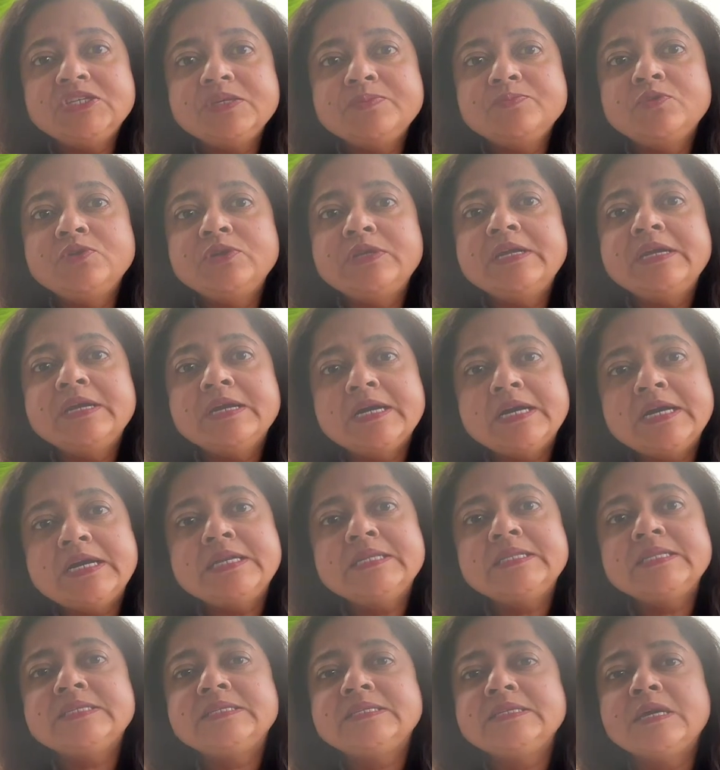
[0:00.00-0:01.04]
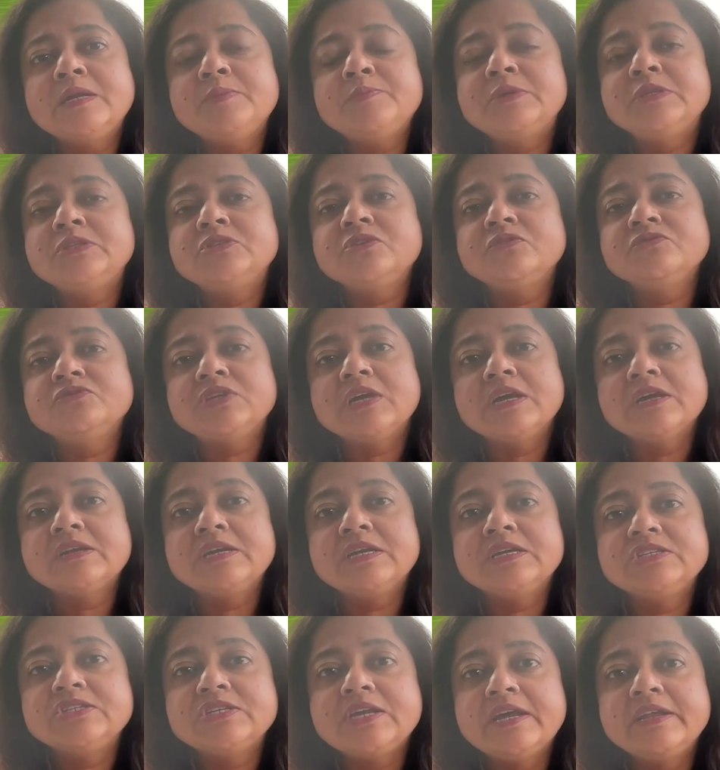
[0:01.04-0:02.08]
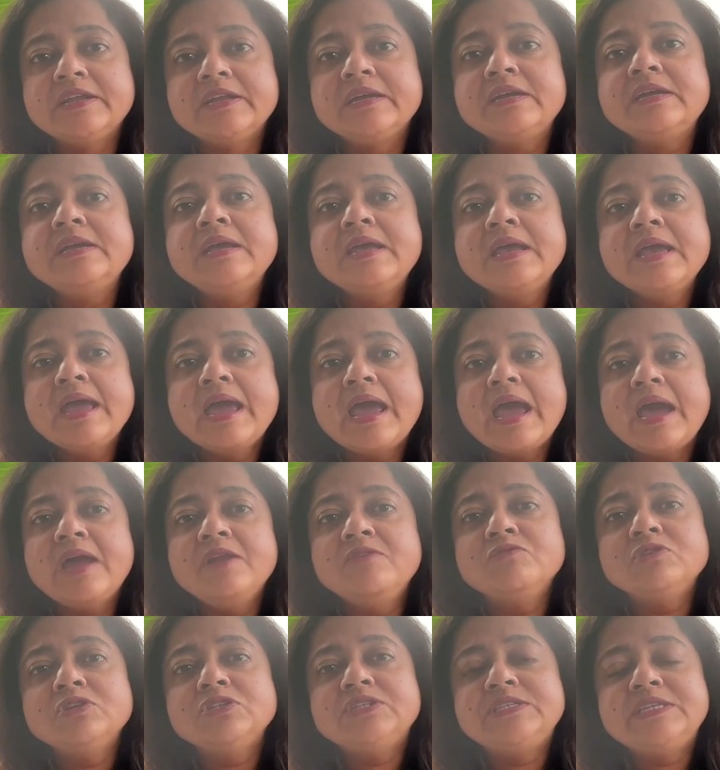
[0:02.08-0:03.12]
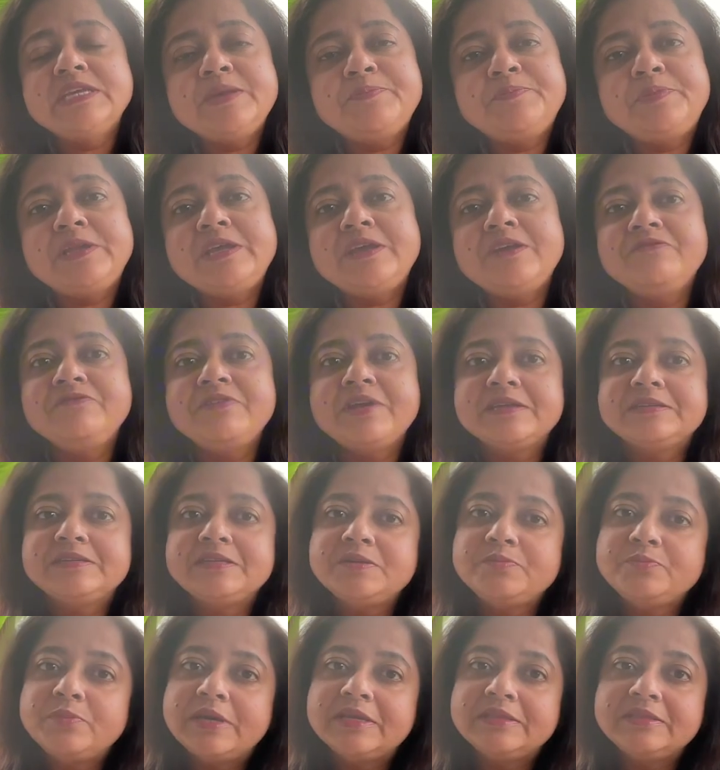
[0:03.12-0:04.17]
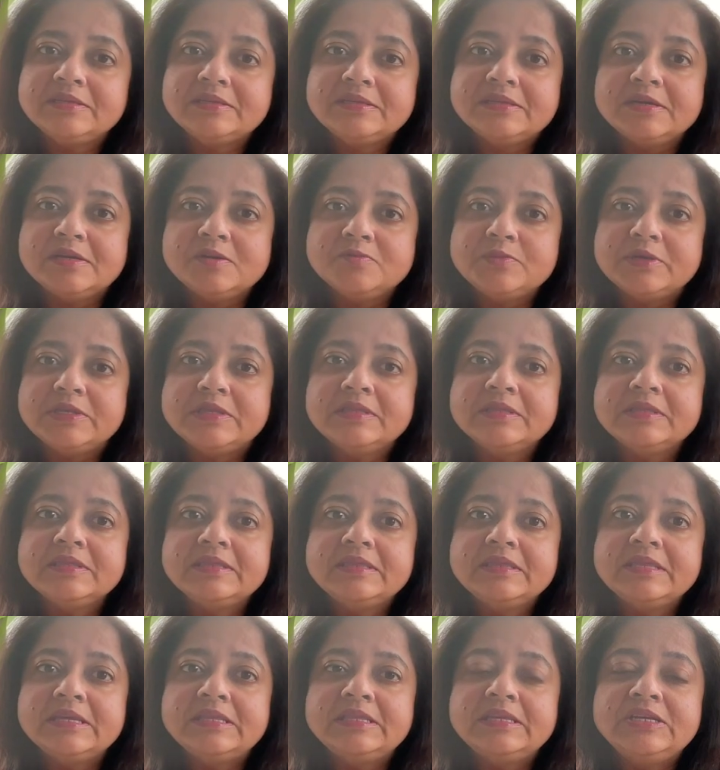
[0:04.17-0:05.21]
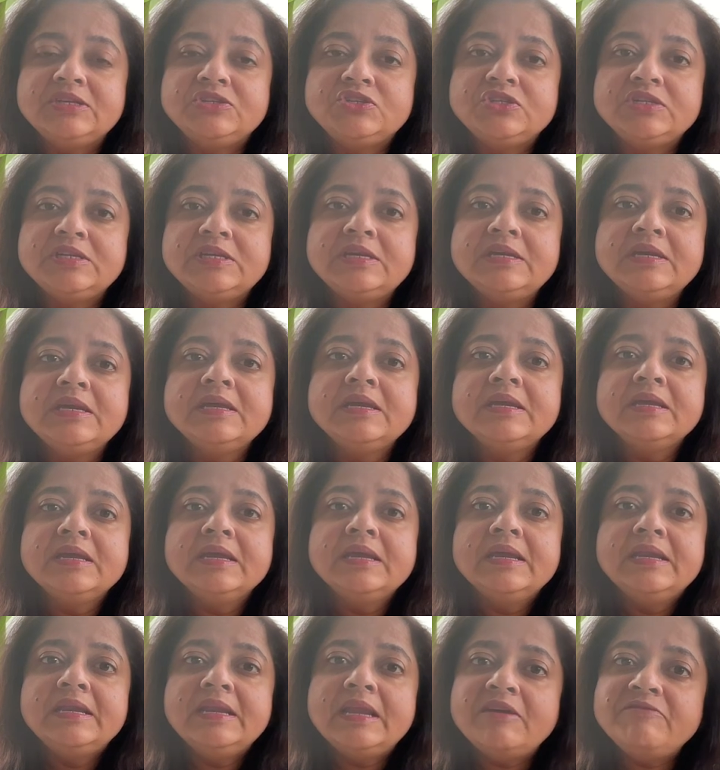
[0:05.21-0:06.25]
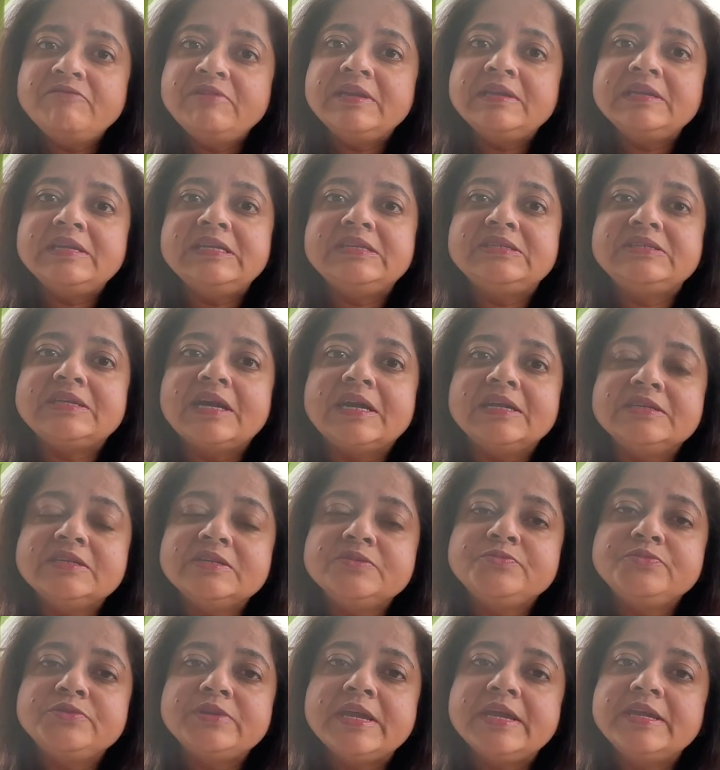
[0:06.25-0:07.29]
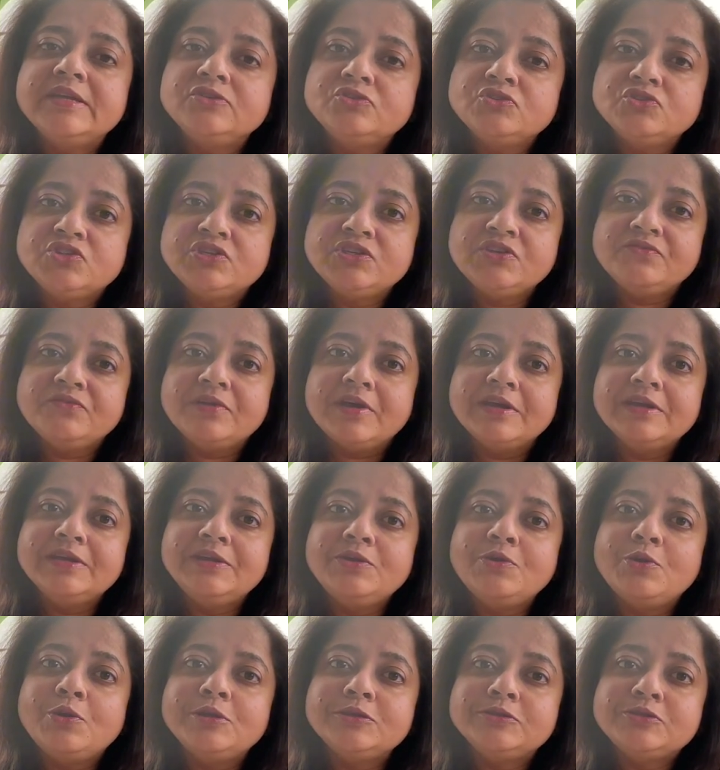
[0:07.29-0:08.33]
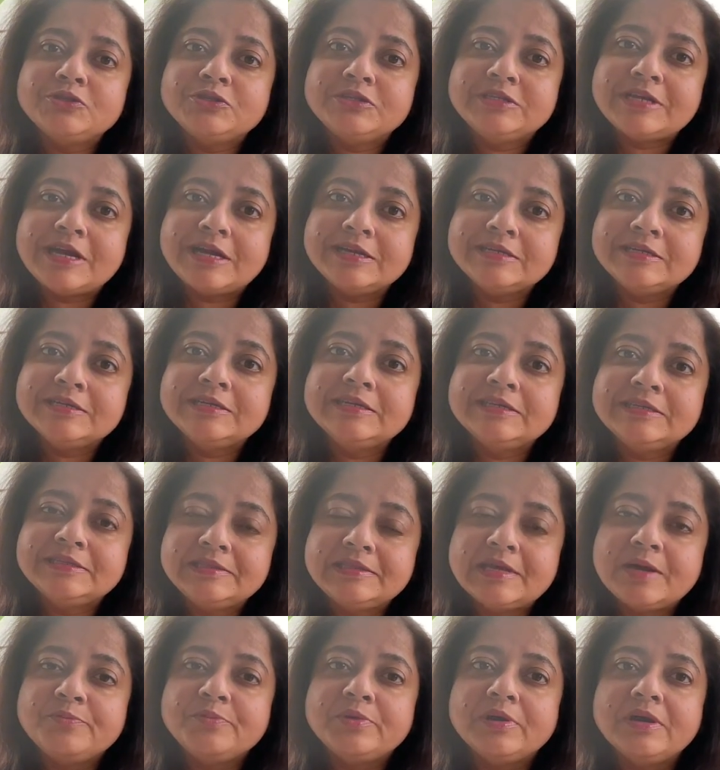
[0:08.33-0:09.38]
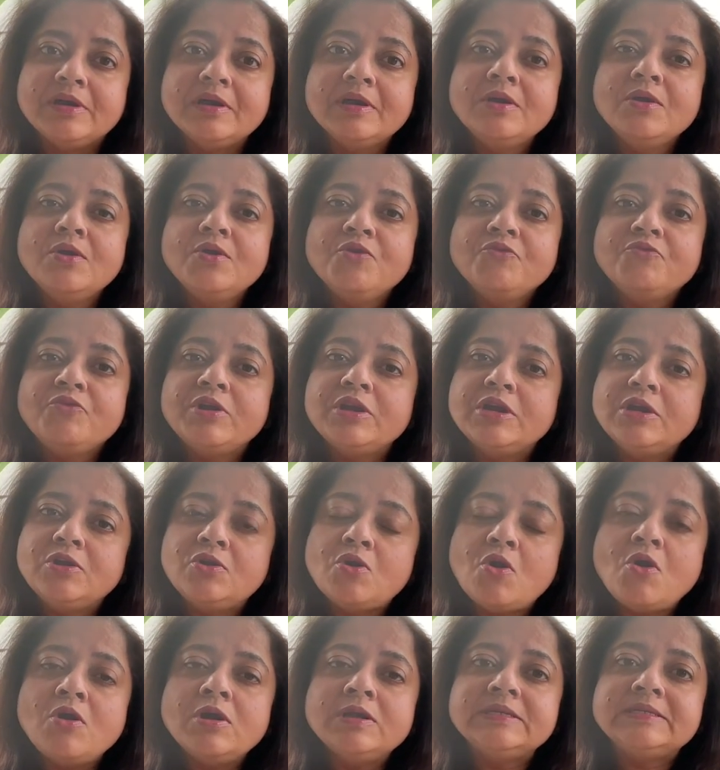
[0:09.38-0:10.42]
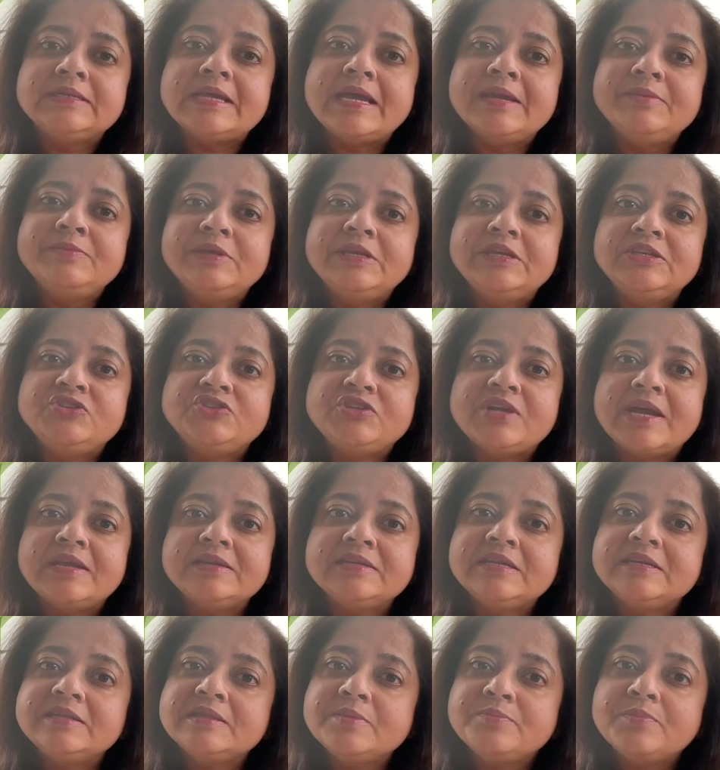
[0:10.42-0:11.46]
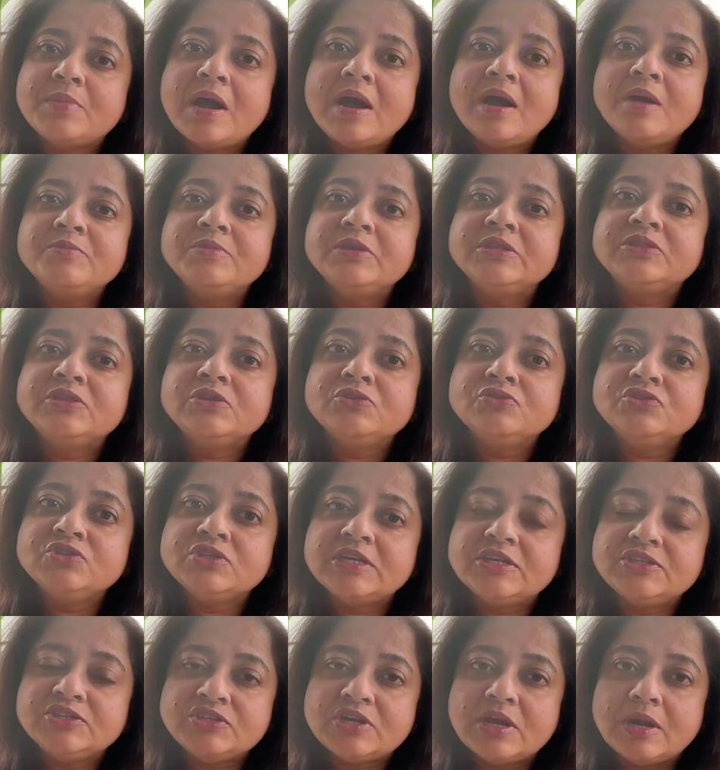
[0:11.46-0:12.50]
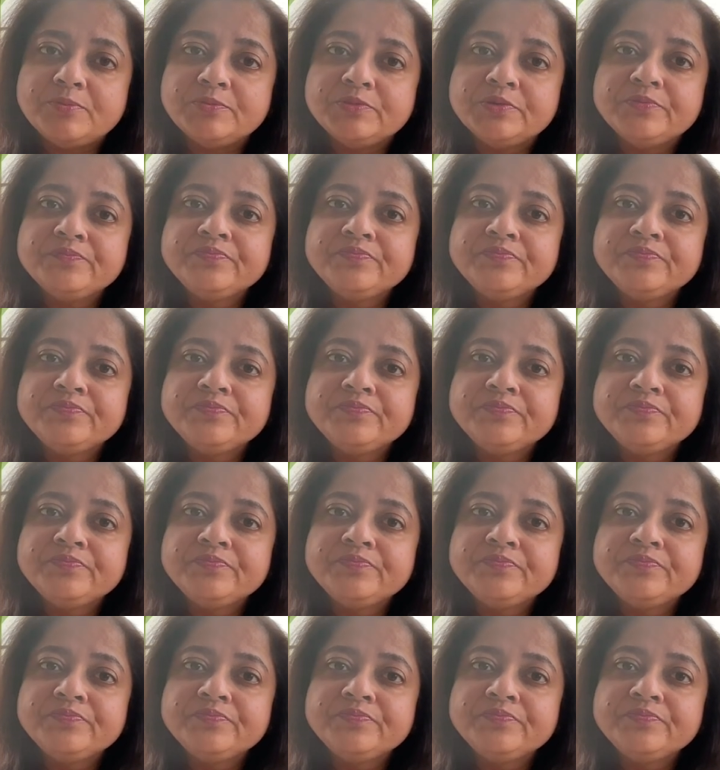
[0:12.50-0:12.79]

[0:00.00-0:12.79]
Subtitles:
Muni heard the sermons of Shukracharya and was deeply affected by the sermon. Dadhichi lovingly started praying to Shiva. He also started his tapa. For a long time he chanted the Mahamrityunjaya Jap.